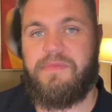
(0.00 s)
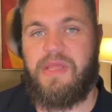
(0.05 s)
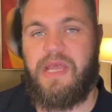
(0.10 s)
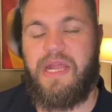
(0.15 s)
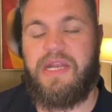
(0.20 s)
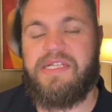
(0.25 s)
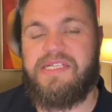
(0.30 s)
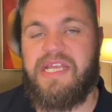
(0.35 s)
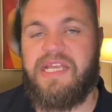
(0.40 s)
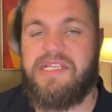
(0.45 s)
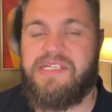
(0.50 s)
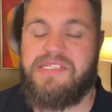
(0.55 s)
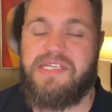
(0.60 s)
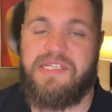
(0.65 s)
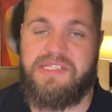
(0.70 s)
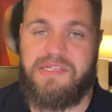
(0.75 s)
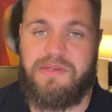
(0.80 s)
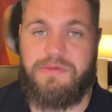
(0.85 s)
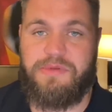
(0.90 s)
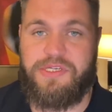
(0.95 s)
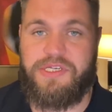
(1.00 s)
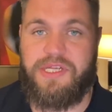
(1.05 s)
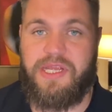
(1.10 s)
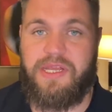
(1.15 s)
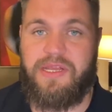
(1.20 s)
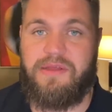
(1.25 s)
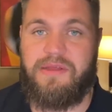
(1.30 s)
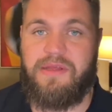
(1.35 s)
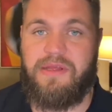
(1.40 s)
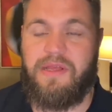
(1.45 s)
And the second season, he was
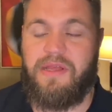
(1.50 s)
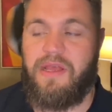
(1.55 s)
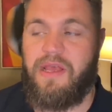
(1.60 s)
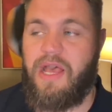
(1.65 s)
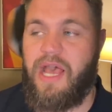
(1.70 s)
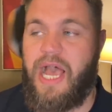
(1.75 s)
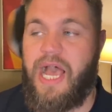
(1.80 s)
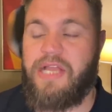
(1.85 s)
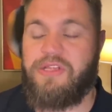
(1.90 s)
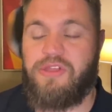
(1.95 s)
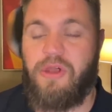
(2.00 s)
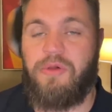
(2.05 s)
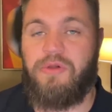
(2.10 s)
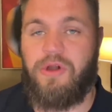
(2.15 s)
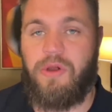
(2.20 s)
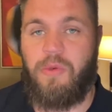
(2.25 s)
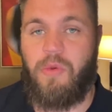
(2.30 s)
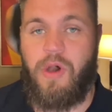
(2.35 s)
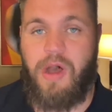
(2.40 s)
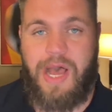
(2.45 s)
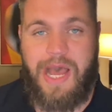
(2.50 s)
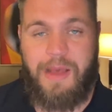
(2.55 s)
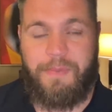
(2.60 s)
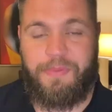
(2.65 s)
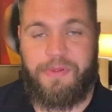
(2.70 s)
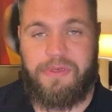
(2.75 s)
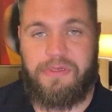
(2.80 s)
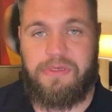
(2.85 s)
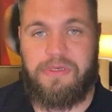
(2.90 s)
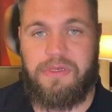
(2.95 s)
shit. I don't know what
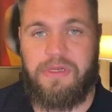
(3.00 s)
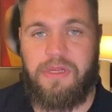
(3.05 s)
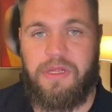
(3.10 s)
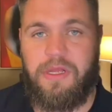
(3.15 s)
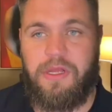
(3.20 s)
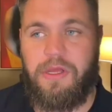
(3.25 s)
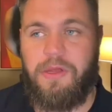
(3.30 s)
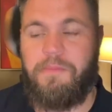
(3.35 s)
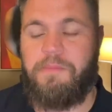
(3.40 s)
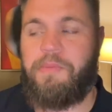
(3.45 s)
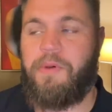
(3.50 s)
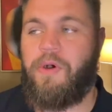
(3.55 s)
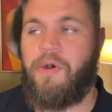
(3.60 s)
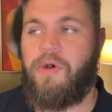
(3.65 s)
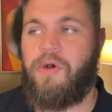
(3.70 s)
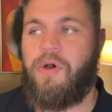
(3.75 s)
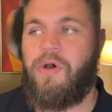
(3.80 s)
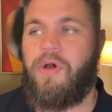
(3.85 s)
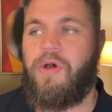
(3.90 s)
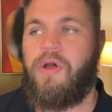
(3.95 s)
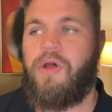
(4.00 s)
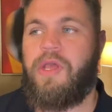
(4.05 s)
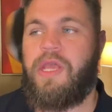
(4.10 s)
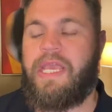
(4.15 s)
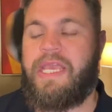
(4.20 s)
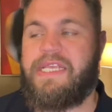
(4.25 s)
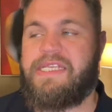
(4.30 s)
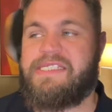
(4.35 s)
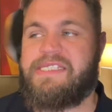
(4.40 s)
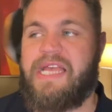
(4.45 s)
happened, but
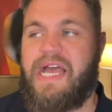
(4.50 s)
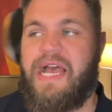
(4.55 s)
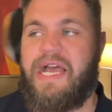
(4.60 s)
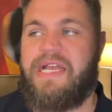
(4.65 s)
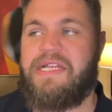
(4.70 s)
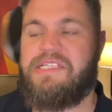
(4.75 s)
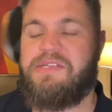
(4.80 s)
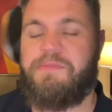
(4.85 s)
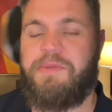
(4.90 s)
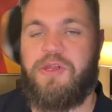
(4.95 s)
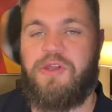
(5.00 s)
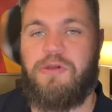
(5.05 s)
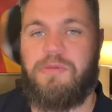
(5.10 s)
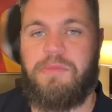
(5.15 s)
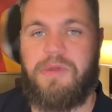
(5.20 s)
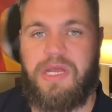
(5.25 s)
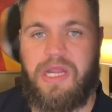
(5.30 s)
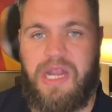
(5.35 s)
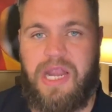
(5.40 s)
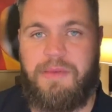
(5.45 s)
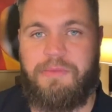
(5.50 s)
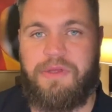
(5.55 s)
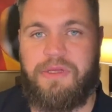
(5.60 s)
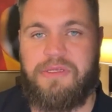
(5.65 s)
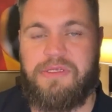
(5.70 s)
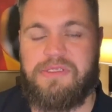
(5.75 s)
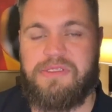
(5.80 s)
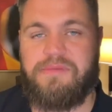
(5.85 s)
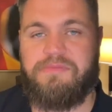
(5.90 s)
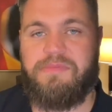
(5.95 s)
he started to become
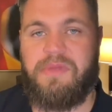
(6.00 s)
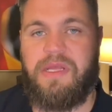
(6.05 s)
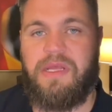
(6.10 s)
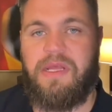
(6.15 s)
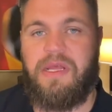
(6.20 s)
calamitous.